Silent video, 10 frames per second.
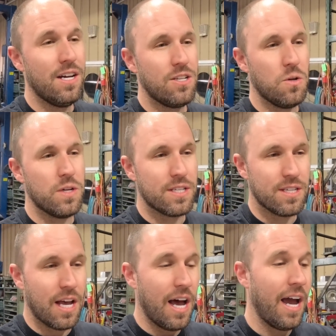to
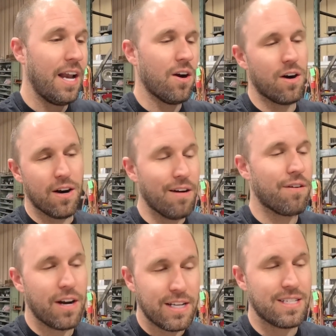design, or I've
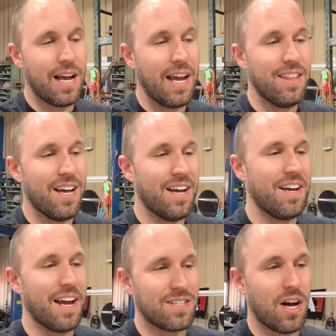already designed the
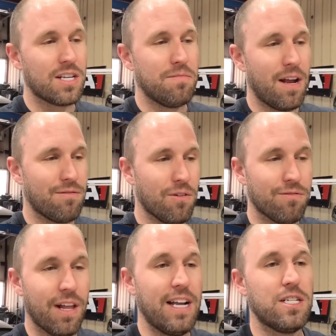exhaust manifold
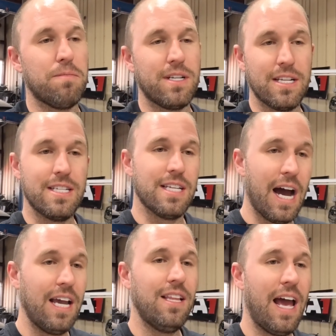flanges, but to
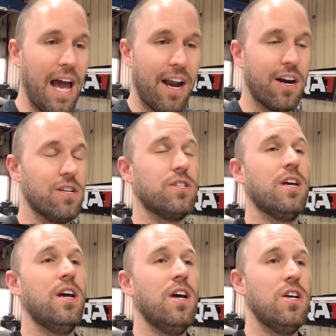design the headers
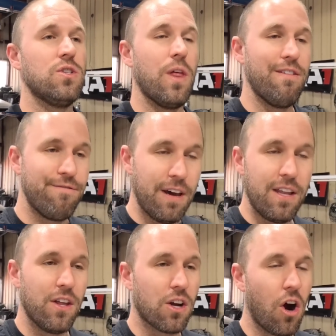so they fit
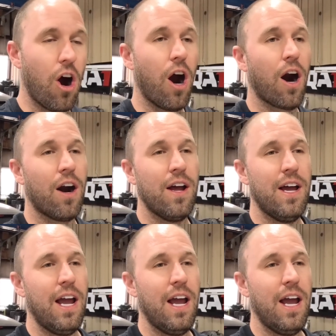in the car,